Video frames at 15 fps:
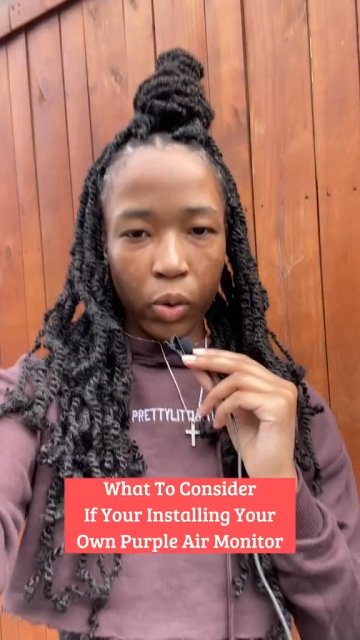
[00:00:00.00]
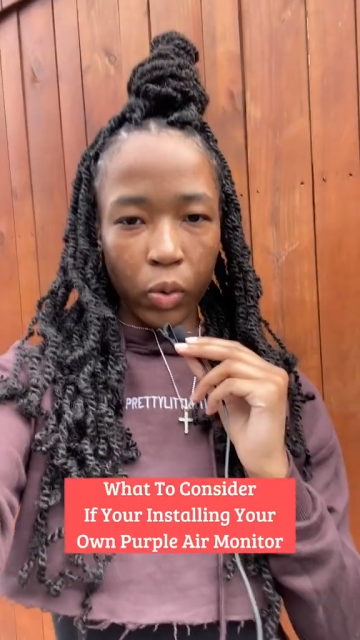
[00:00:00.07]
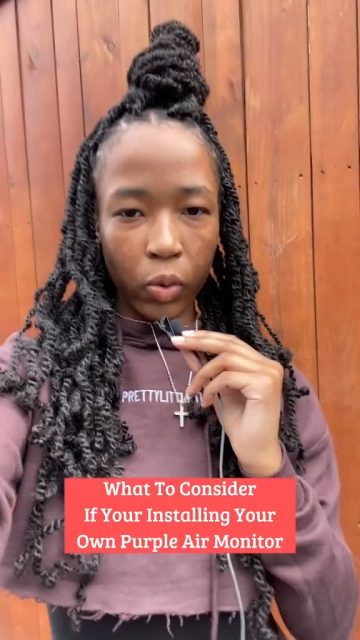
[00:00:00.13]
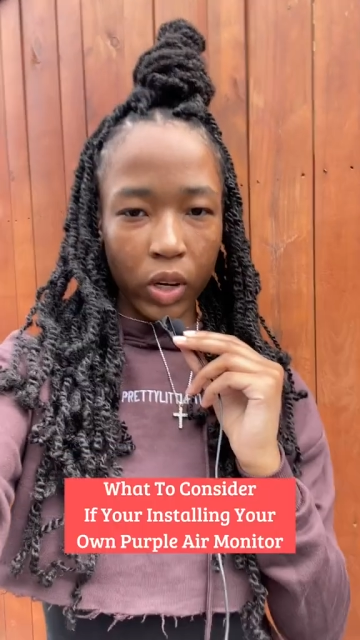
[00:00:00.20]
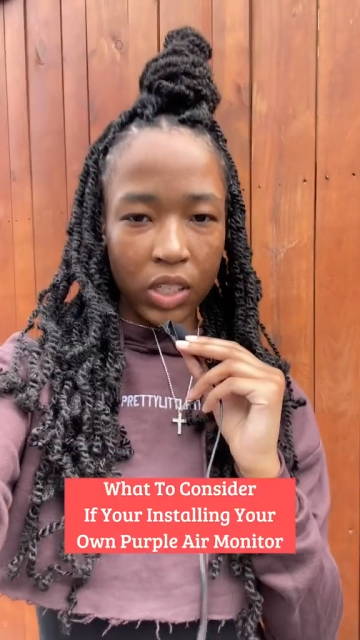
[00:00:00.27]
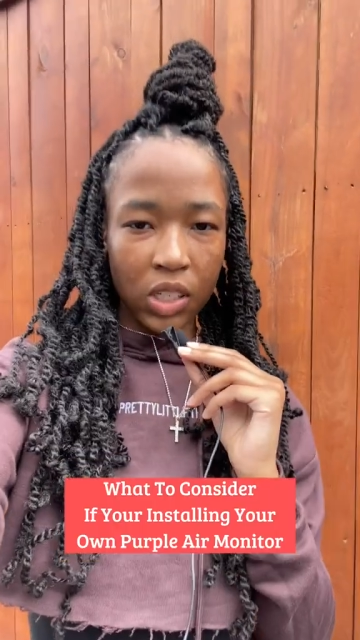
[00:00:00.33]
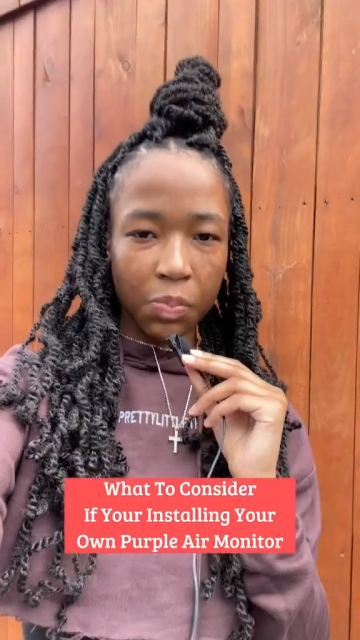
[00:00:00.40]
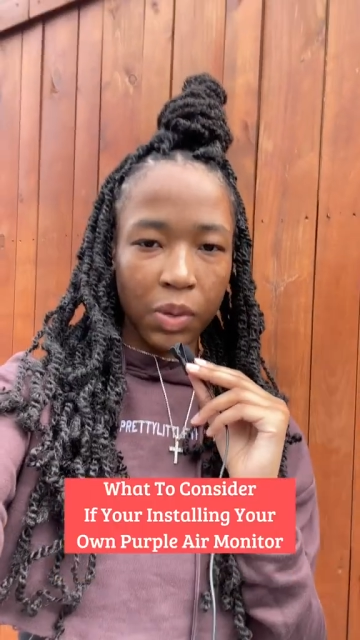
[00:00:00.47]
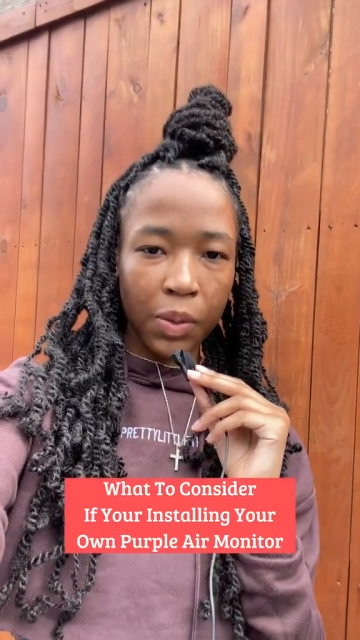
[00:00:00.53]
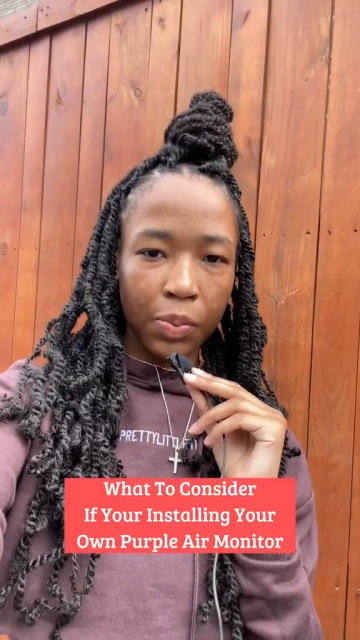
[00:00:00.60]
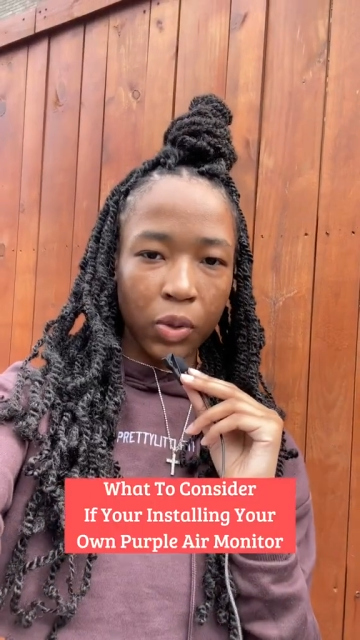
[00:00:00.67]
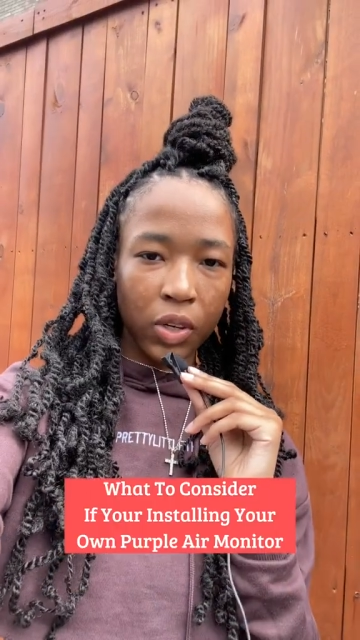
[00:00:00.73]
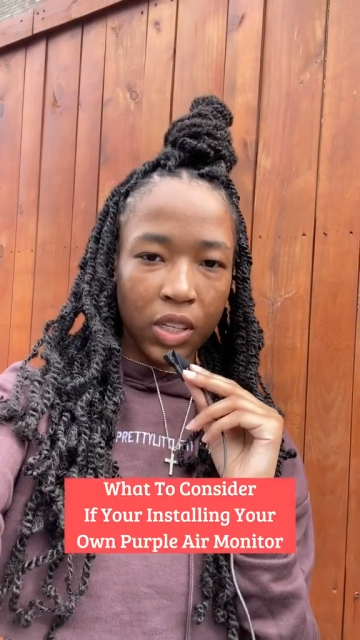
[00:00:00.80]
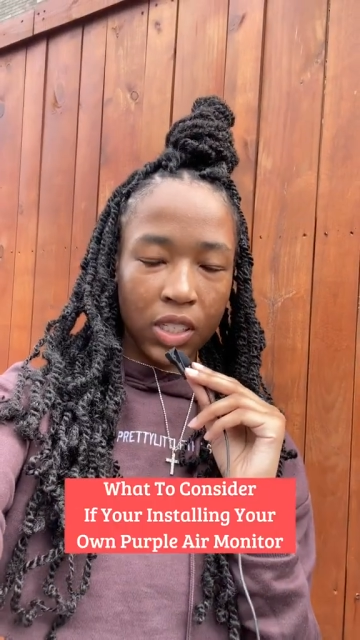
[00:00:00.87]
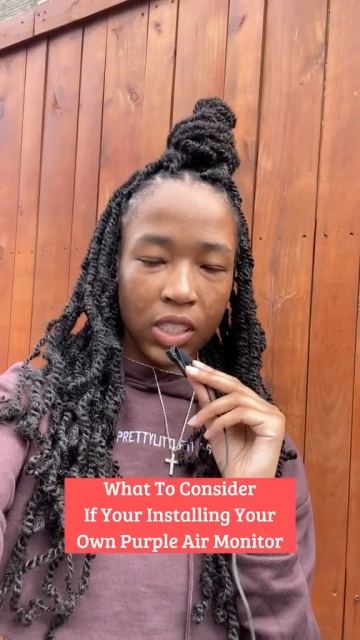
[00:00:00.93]
What should people
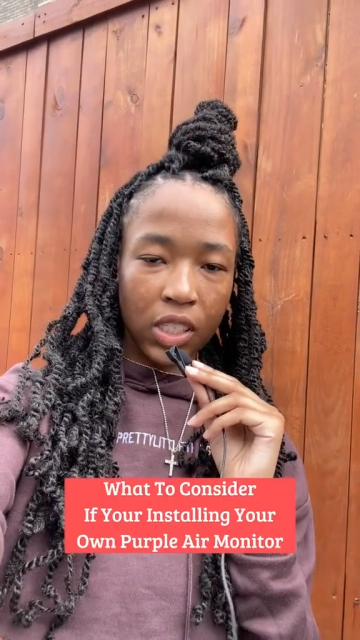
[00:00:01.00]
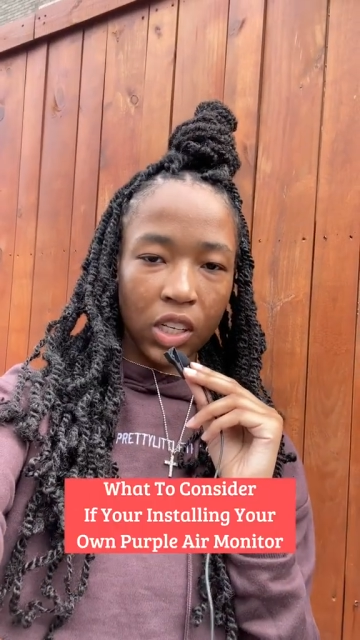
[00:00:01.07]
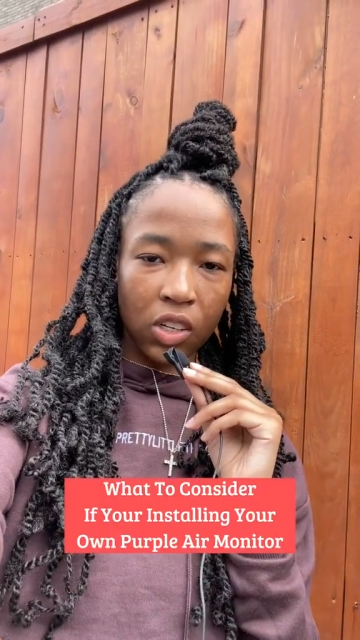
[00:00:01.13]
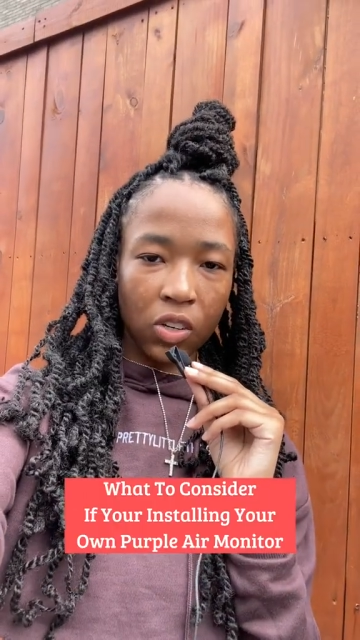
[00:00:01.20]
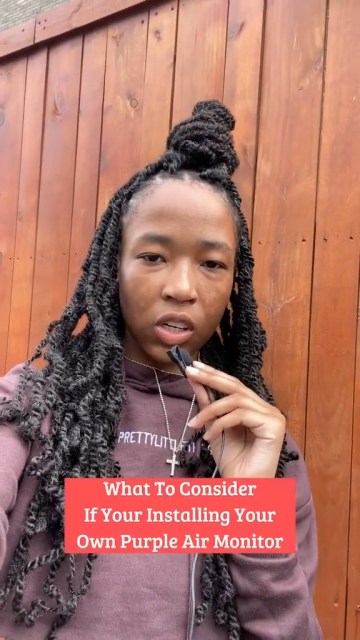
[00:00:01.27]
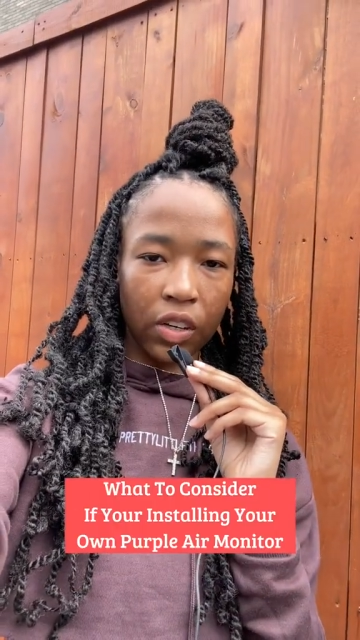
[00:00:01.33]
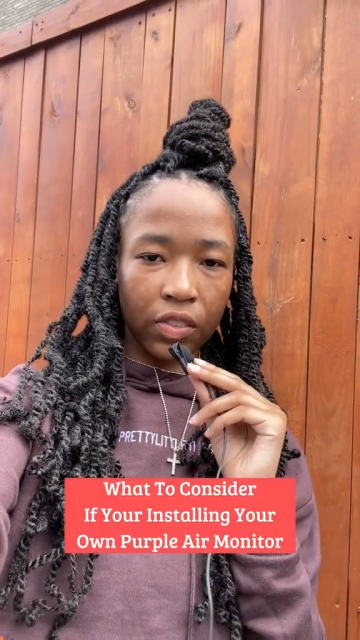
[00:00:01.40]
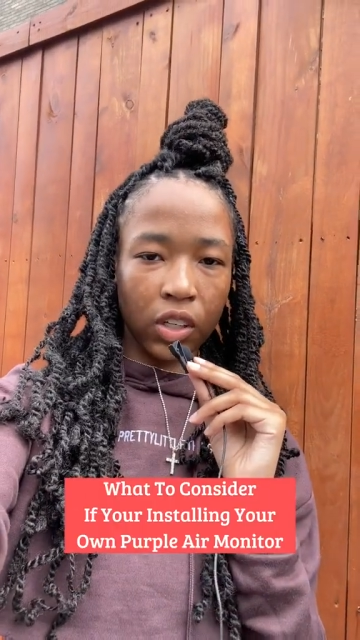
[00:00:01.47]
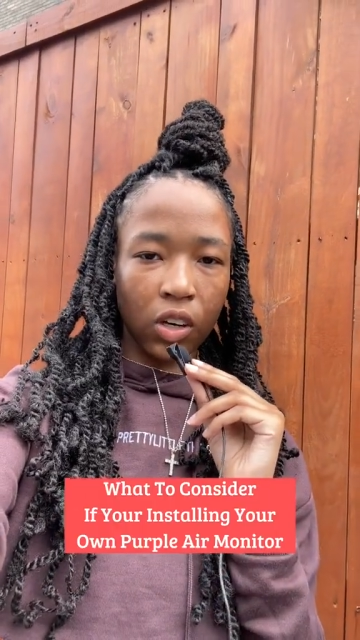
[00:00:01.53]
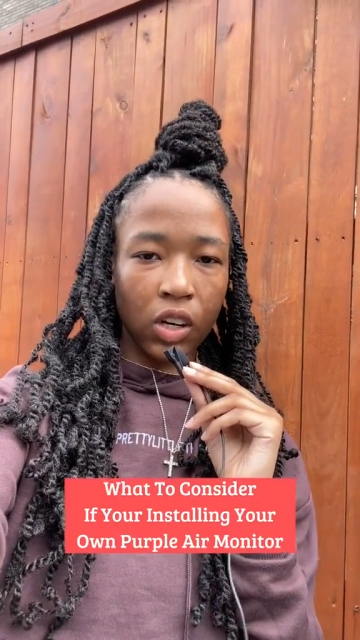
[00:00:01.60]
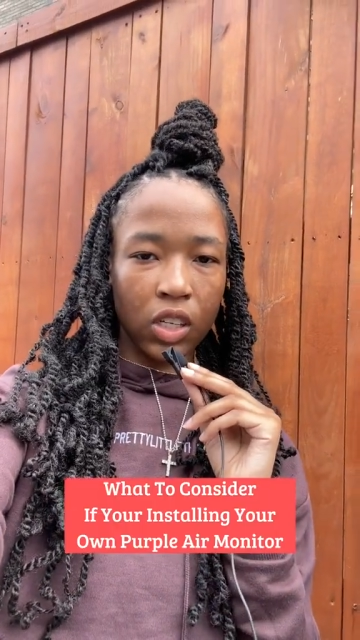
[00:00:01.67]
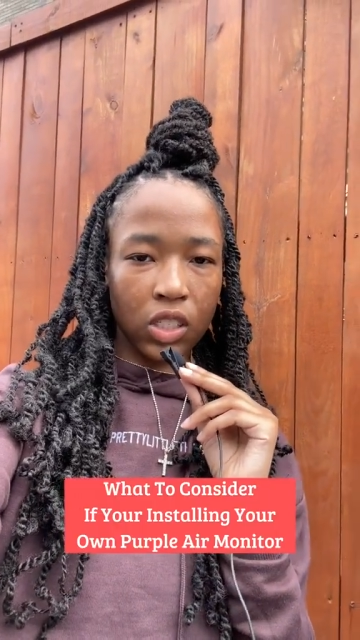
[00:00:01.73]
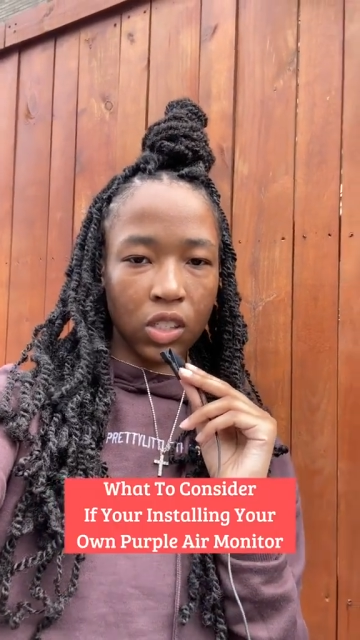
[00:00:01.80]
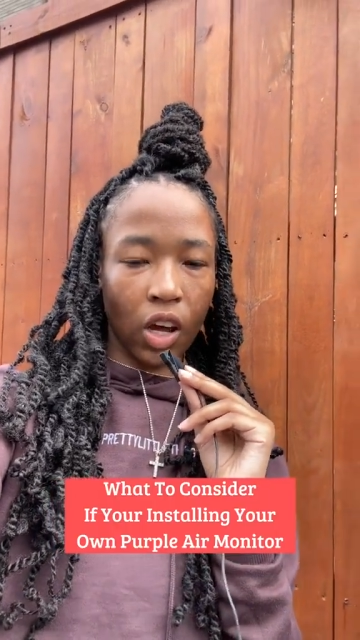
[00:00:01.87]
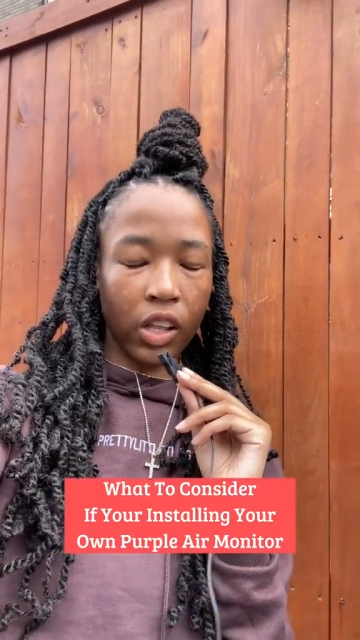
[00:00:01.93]
consider if they're
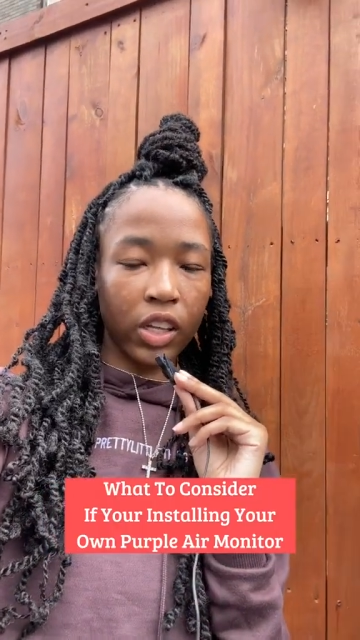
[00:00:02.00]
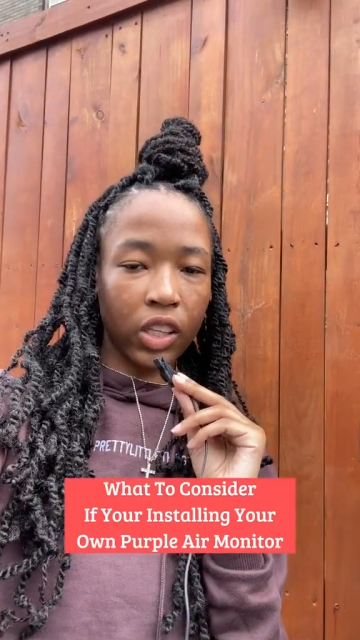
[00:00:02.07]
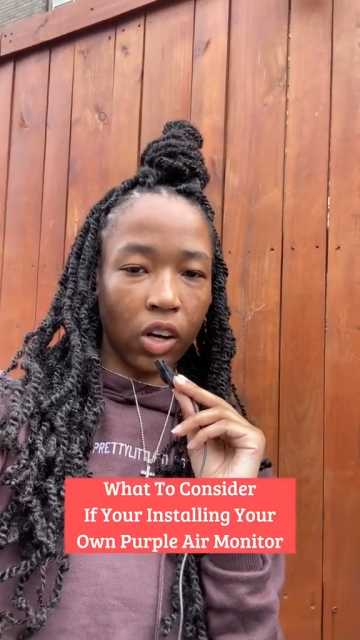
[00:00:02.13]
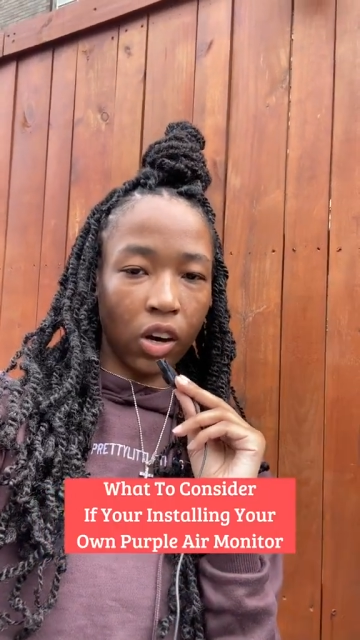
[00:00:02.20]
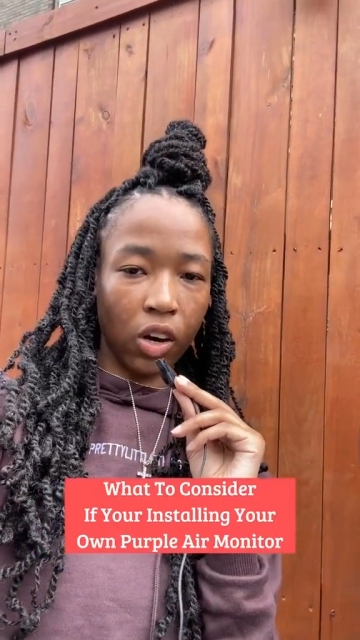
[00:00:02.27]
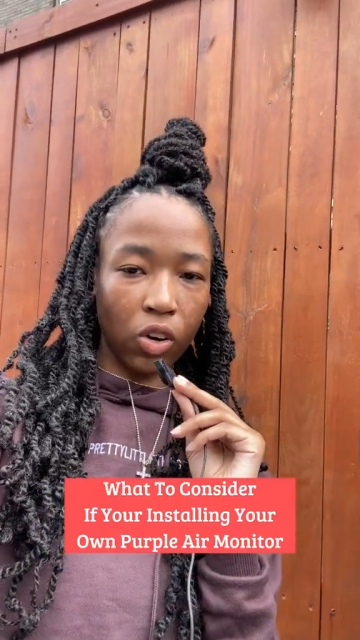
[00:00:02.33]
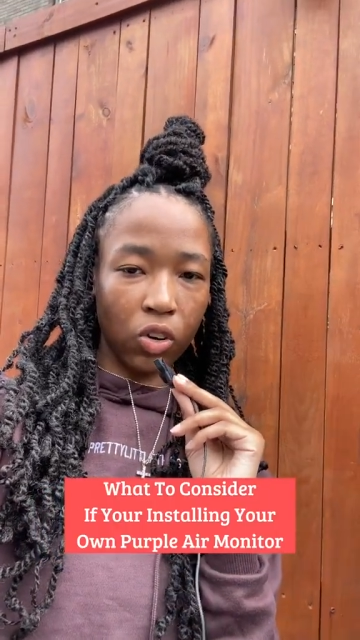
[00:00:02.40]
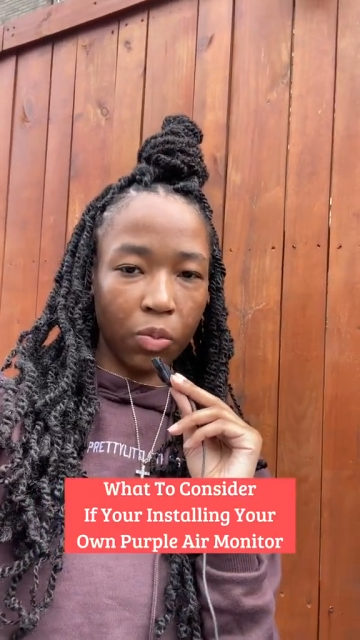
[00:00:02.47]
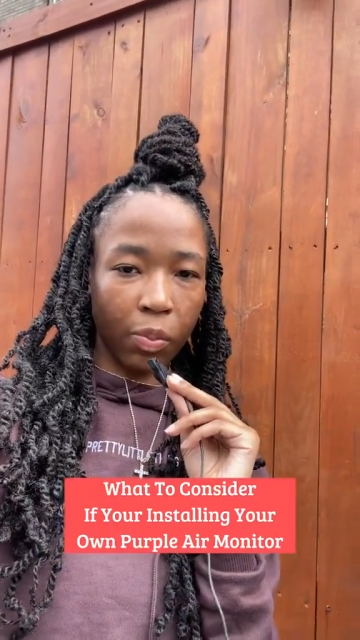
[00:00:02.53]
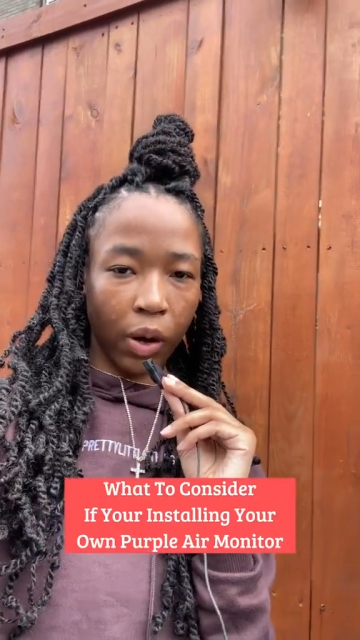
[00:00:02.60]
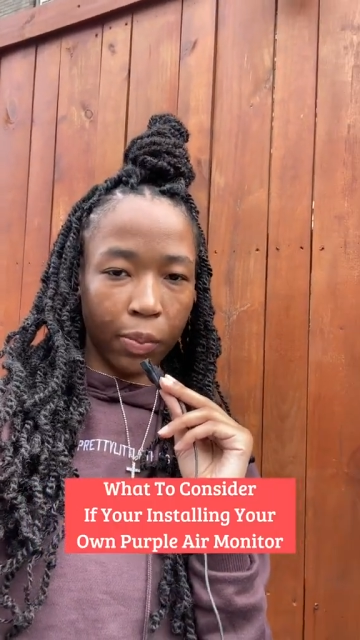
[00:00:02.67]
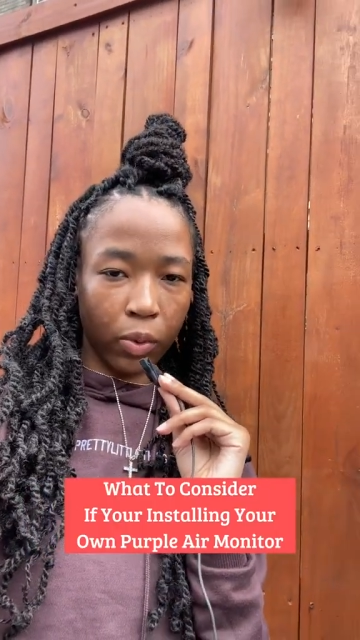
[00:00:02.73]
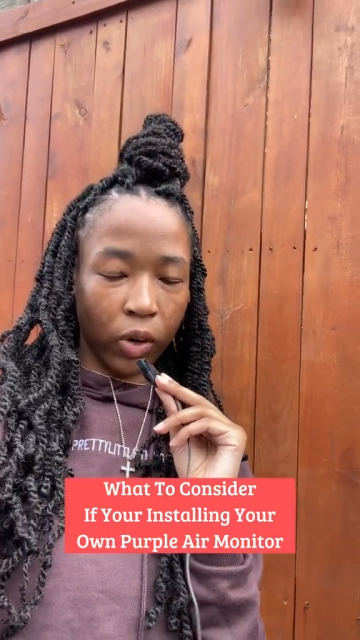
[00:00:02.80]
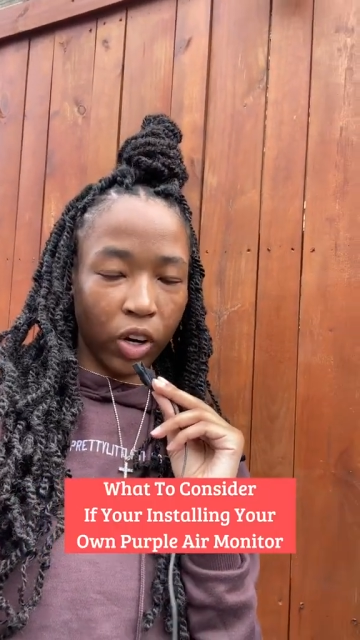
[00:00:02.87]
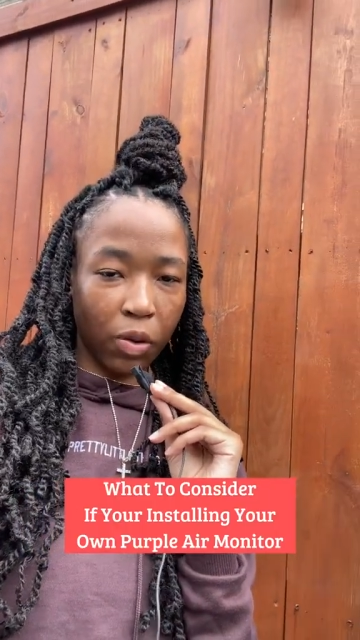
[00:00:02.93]
installing their own purple air